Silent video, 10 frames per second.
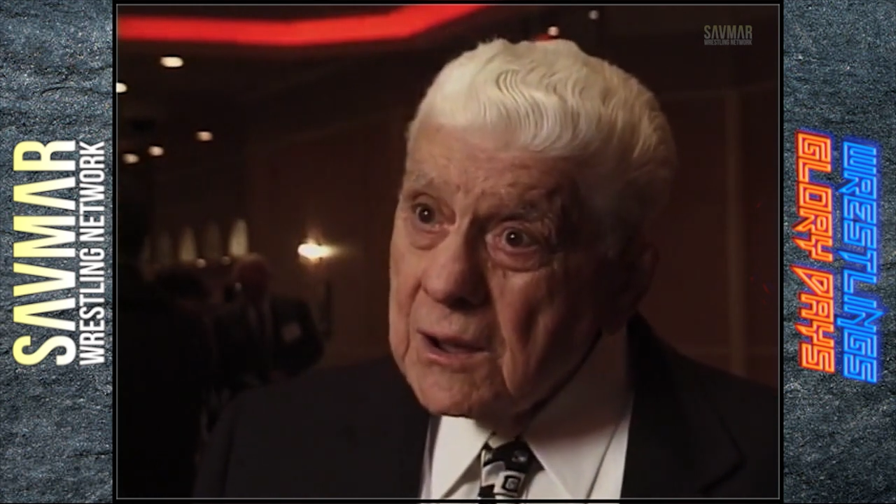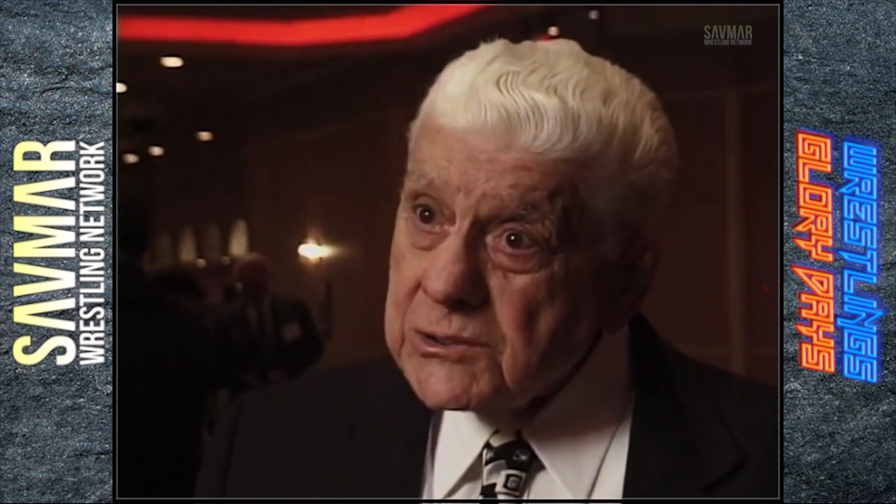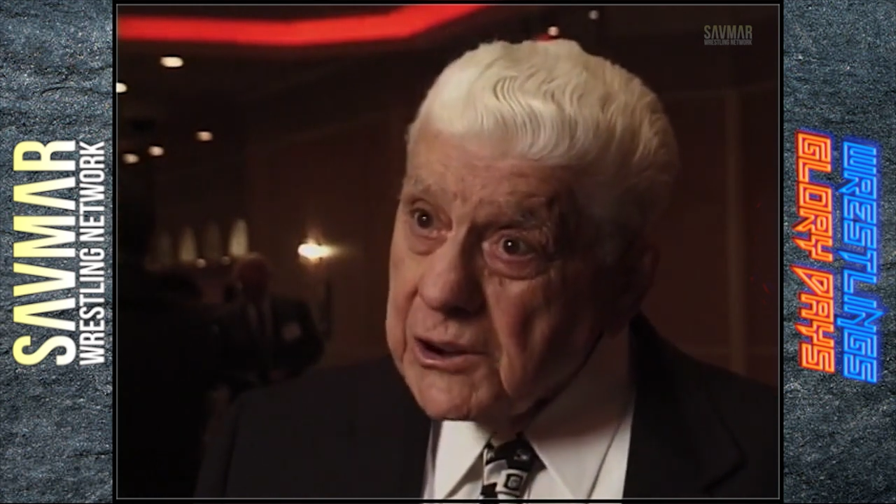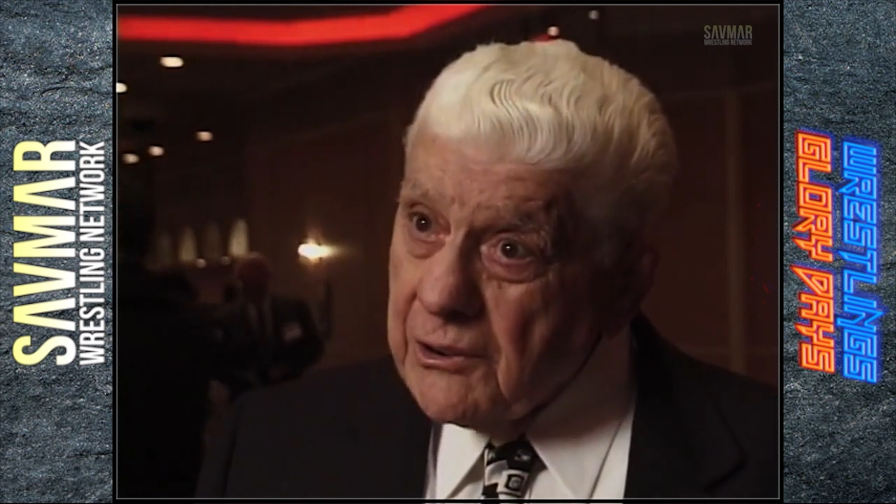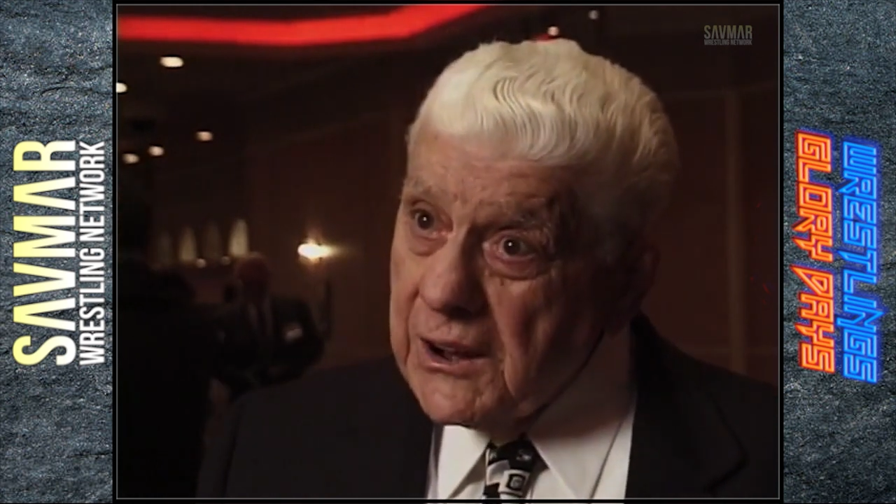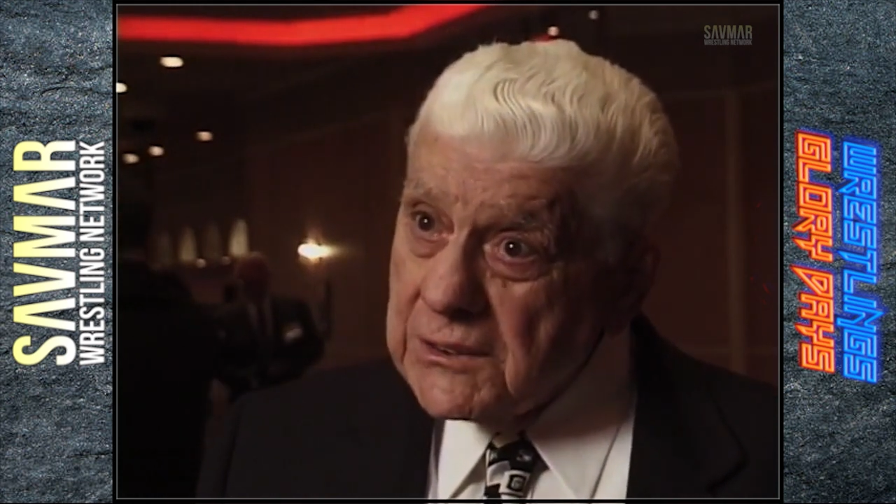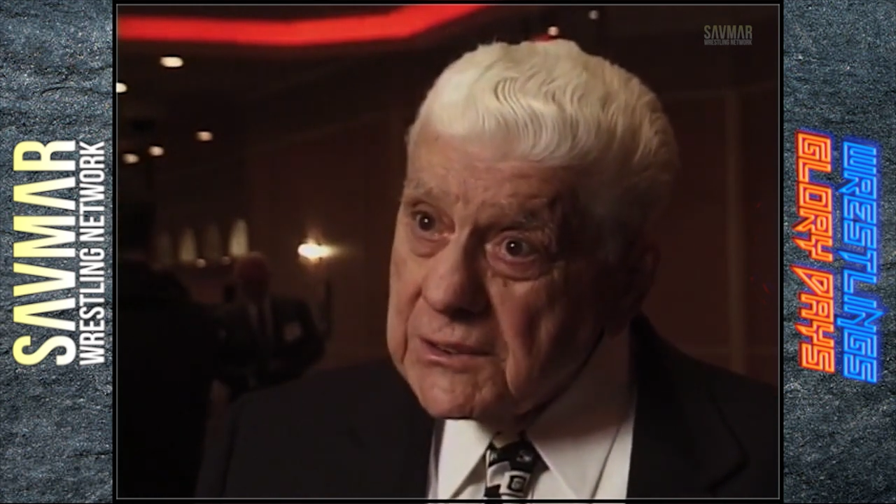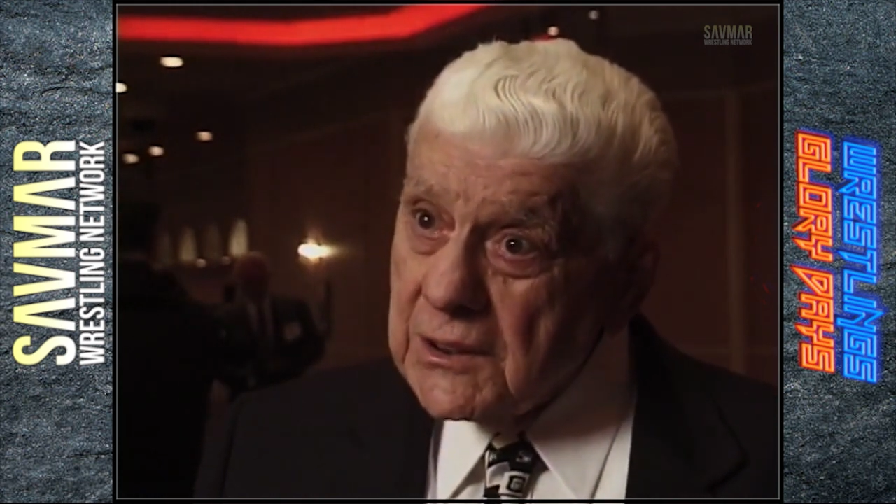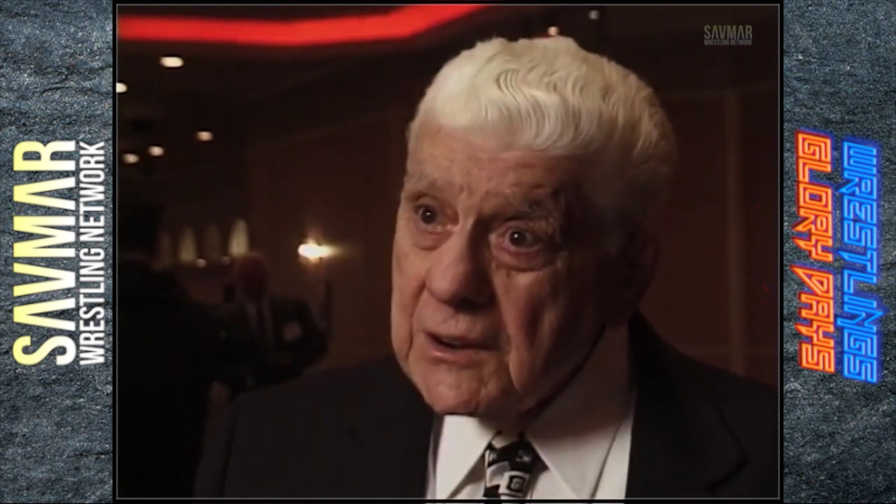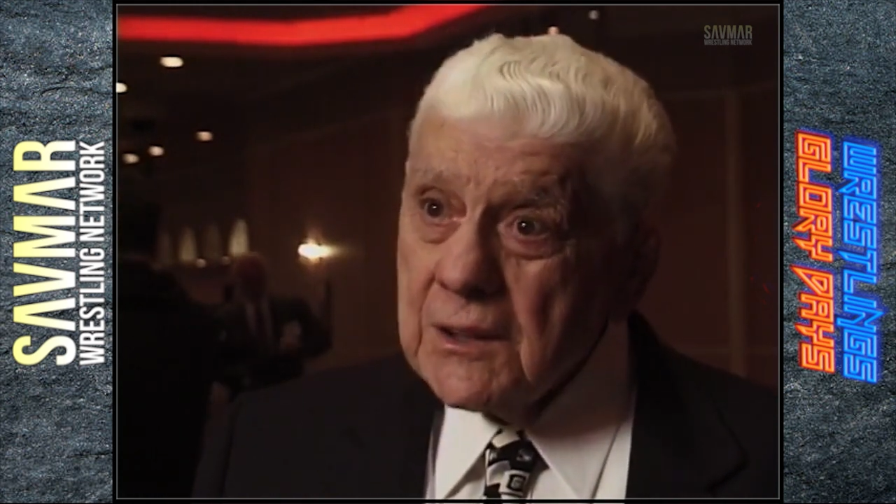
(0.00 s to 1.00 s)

screens.